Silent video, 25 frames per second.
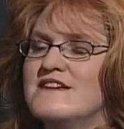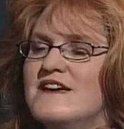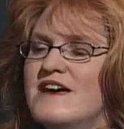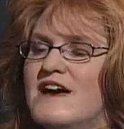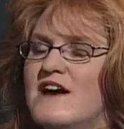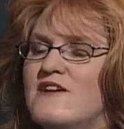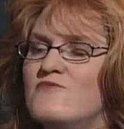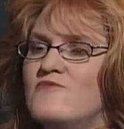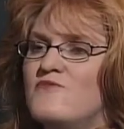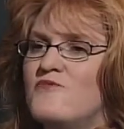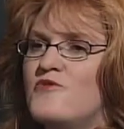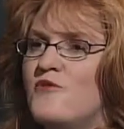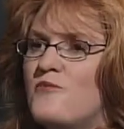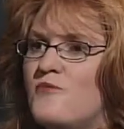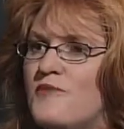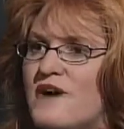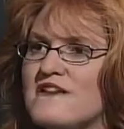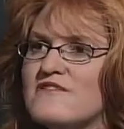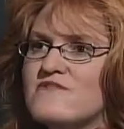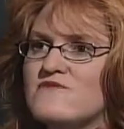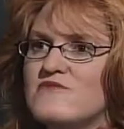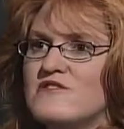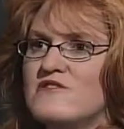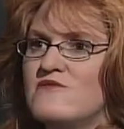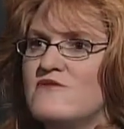and the
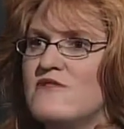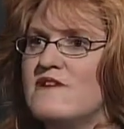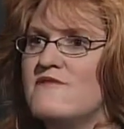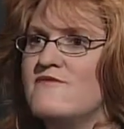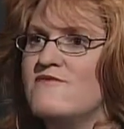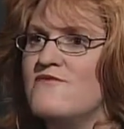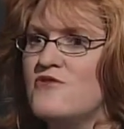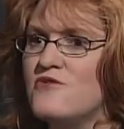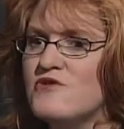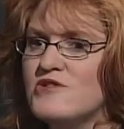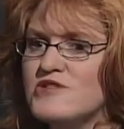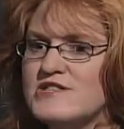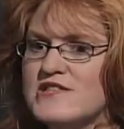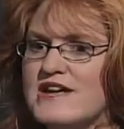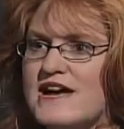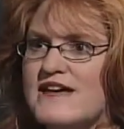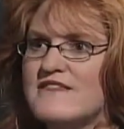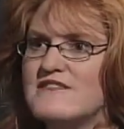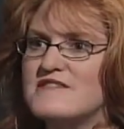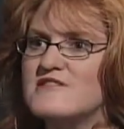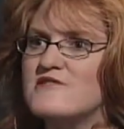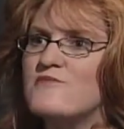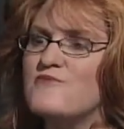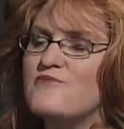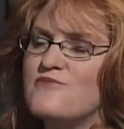best way to reinforce that
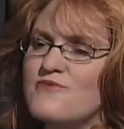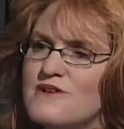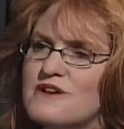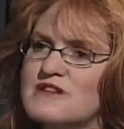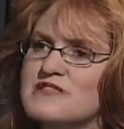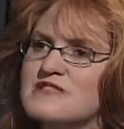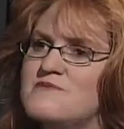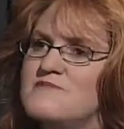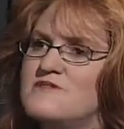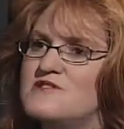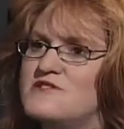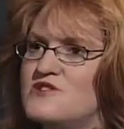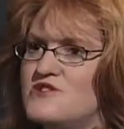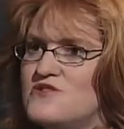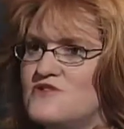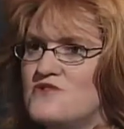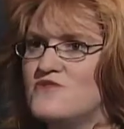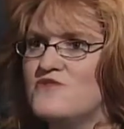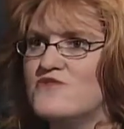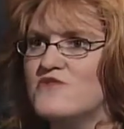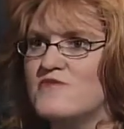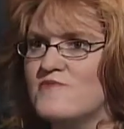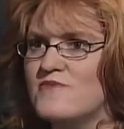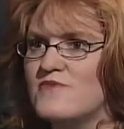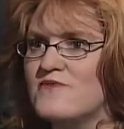is to bring them into your
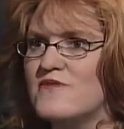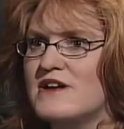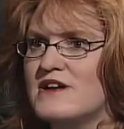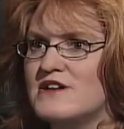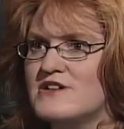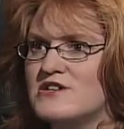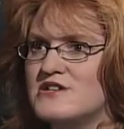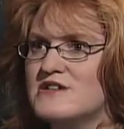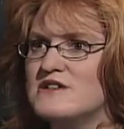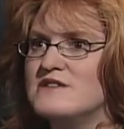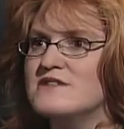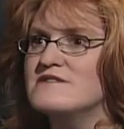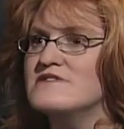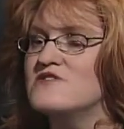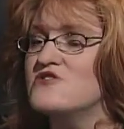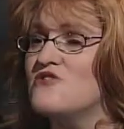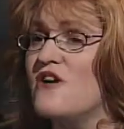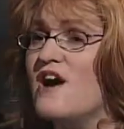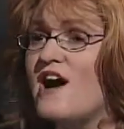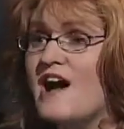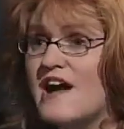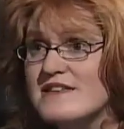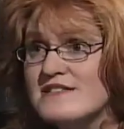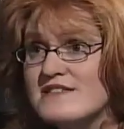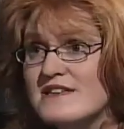corporations, your
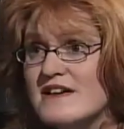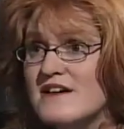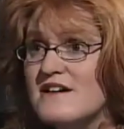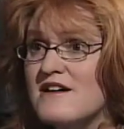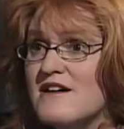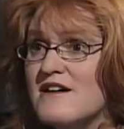high tech